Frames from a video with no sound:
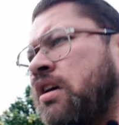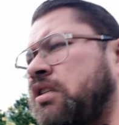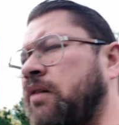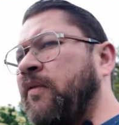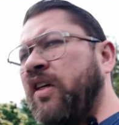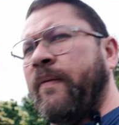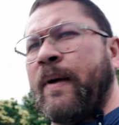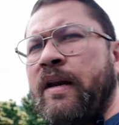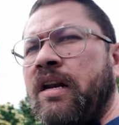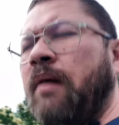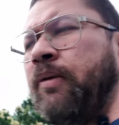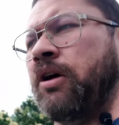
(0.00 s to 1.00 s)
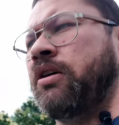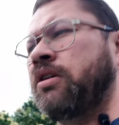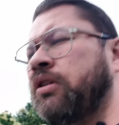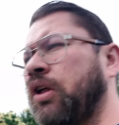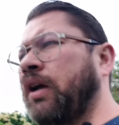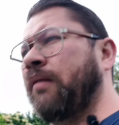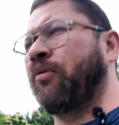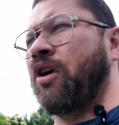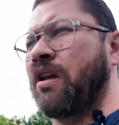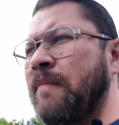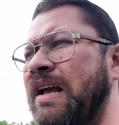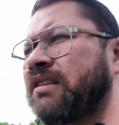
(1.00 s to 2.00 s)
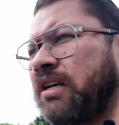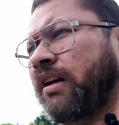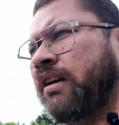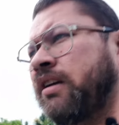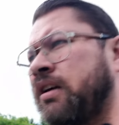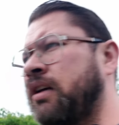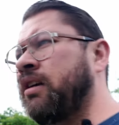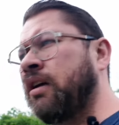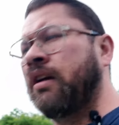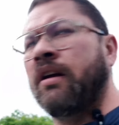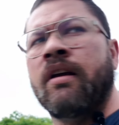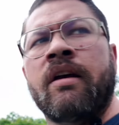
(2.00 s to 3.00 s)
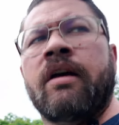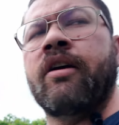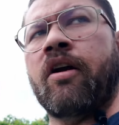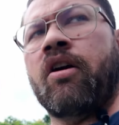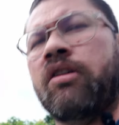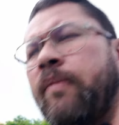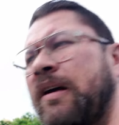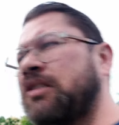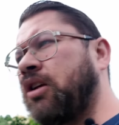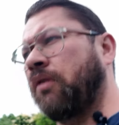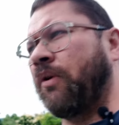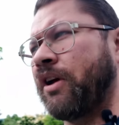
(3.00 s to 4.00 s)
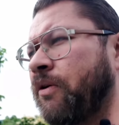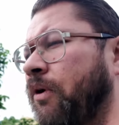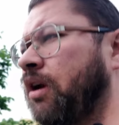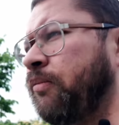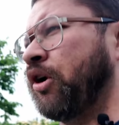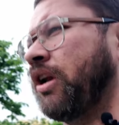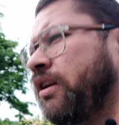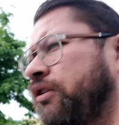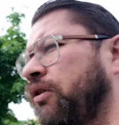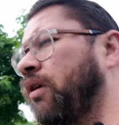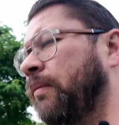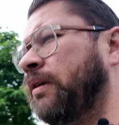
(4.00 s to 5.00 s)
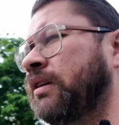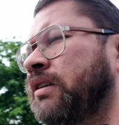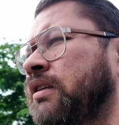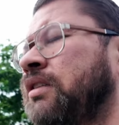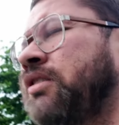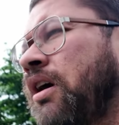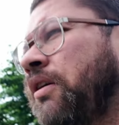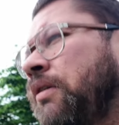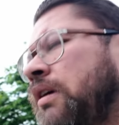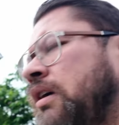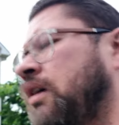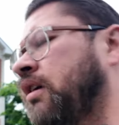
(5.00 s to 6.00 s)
some of them end up looking pretty amazing. It all depends on what you want to put into them. So,